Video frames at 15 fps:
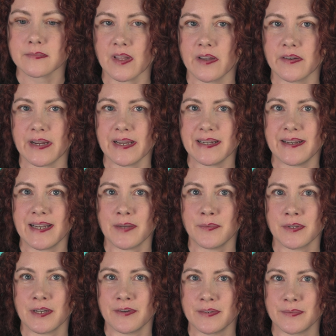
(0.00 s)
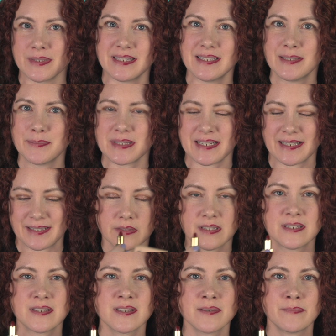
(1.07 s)
Alright, and now we'll go in with the lipstick.
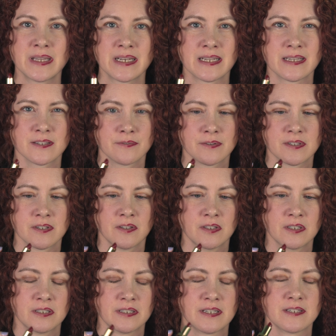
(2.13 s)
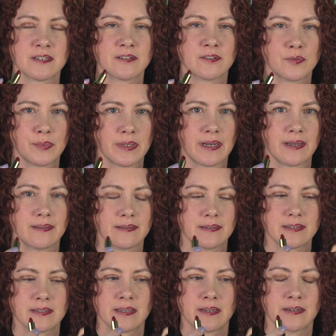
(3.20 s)
This is a mini, so it's a little easier to apply
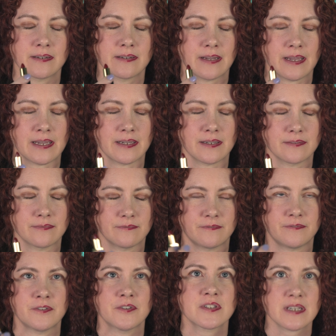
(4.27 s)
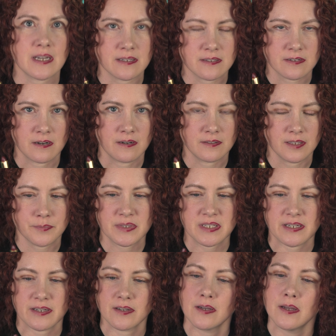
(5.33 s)
this than a full-size dark
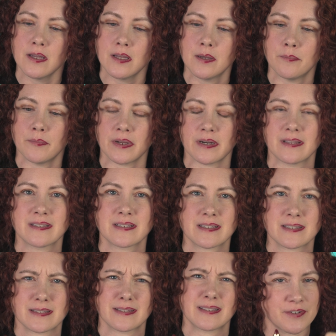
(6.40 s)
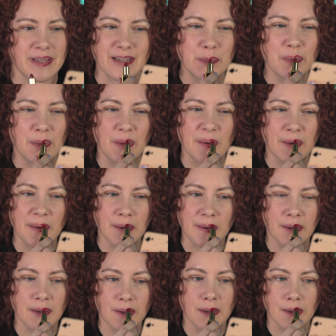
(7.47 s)
lipstick, but I think it's still pretty
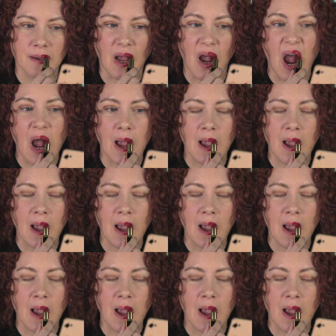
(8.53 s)
challenging, at least for